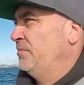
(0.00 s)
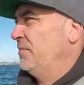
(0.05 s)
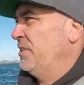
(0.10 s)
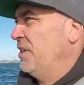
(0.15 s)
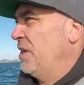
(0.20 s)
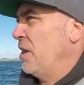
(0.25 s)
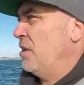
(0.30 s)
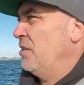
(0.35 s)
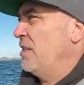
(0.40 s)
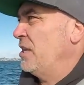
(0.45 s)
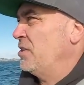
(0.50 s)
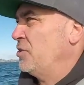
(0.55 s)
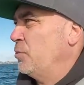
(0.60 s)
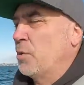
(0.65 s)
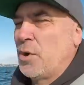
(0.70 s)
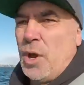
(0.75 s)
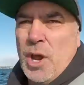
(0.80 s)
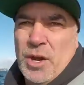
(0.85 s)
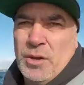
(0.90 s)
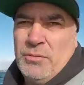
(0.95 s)
you know, that's
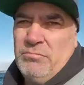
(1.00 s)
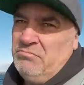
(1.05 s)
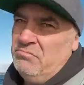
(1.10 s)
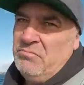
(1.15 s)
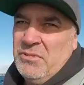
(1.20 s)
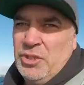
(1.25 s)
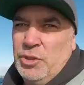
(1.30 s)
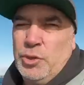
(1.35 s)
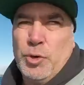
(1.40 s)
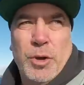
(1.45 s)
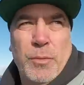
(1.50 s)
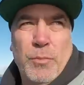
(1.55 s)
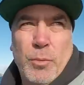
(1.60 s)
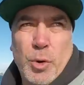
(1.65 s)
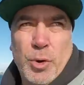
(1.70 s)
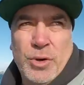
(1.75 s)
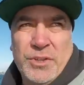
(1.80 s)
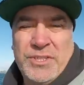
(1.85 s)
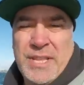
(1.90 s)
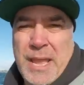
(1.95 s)
what I enjoy
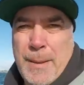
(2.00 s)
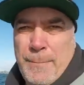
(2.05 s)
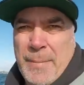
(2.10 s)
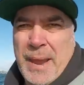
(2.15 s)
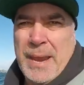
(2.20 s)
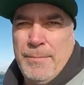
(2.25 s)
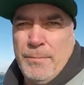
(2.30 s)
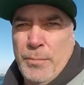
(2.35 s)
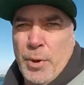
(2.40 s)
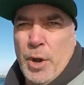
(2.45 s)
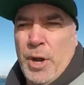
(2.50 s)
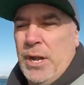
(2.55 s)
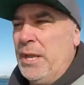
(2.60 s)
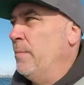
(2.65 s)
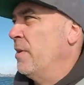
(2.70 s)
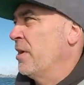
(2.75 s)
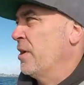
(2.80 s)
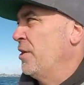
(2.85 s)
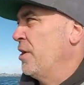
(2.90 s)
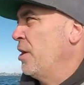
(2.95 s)
more, is that bait and burley.
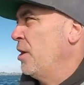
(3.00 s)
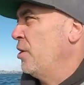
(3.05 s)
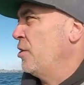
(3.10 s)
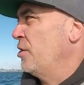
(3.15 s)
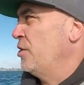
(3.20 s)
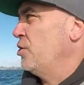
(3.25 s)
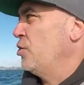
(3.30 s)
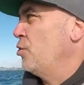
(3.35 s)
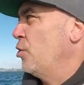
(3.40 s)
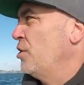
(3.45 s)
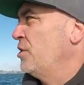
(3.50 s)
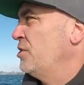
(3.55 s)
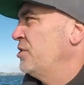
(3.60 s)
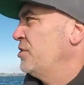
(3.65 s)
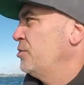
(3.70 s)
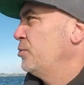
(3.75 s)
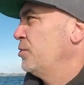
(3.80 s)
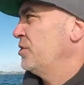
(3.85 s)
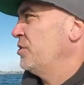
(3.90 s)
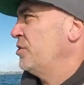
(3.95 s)
But I know a lot of you guys
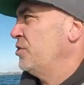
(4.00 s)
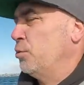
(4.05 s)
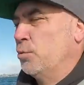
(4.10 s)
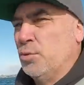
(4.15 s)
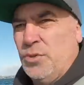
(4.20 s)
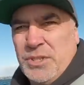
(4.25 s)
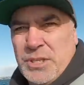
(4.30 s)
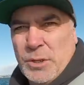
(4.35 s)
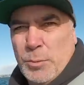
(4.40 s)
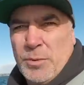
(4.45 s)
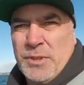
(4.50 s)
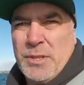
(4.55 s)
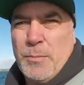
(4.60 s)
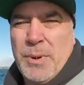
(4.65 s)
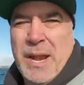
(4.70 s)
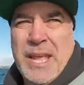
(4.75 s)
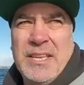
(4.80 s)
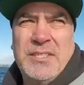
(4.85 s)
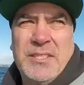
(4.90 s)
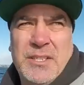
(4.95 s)
sort of still stick with the
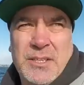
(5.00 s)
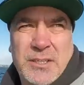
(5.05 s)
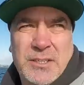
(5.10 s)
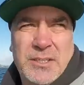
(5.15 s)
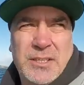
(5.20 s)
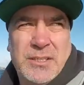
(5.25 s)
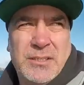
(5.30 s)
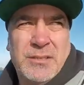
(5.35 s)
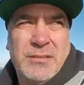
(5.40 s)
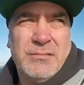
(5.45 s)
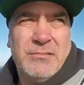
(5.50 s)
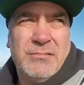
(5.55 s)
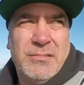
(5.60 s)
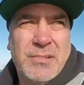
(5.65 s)
plastics and